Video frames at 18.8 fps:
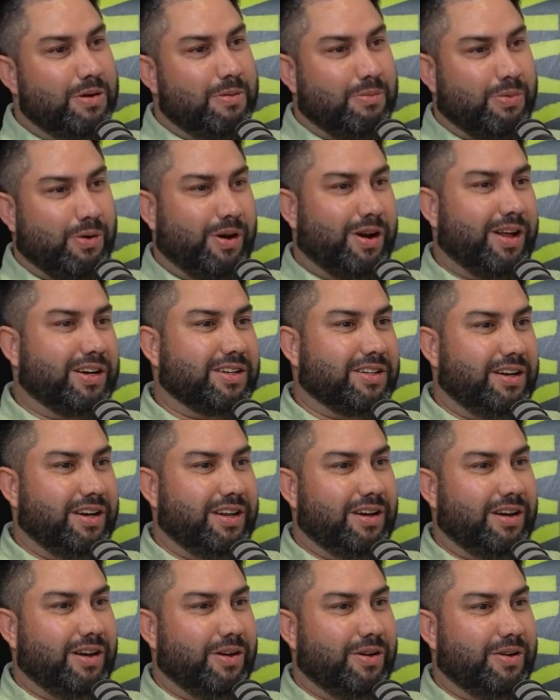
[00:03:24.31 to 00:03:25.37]
product,
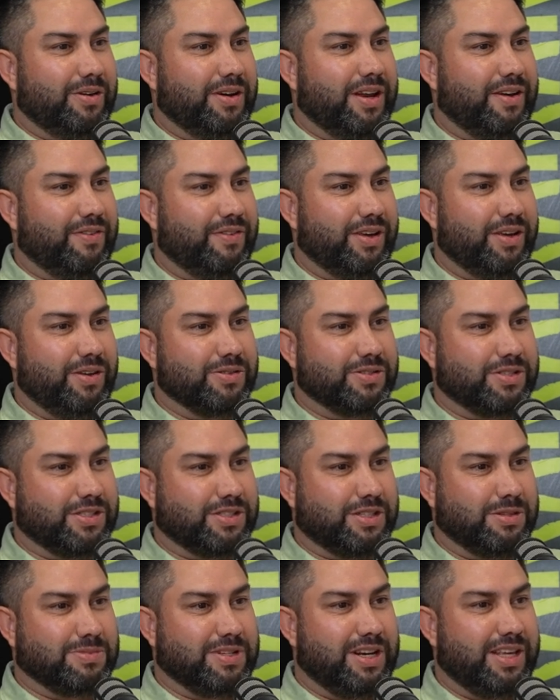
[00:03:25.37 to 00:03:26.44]
let alone having your
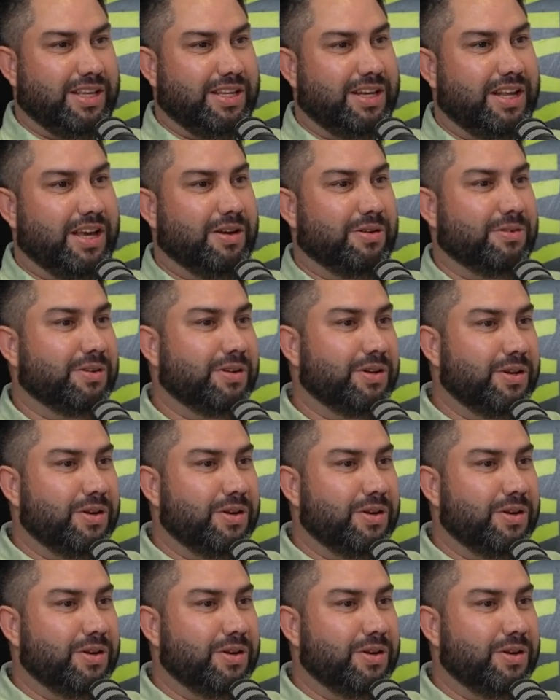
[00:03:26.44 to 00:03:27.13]
systems let you down.